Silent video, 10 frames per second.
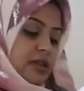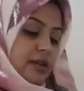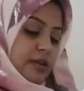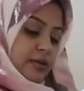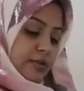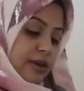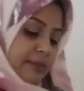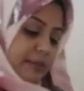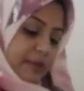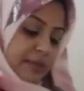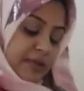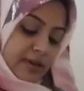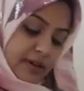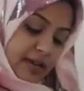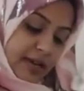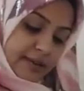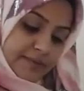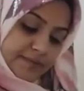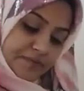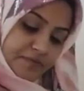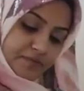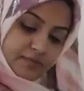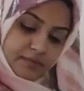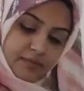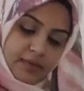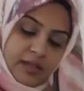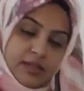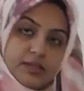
and wipe up the grey. So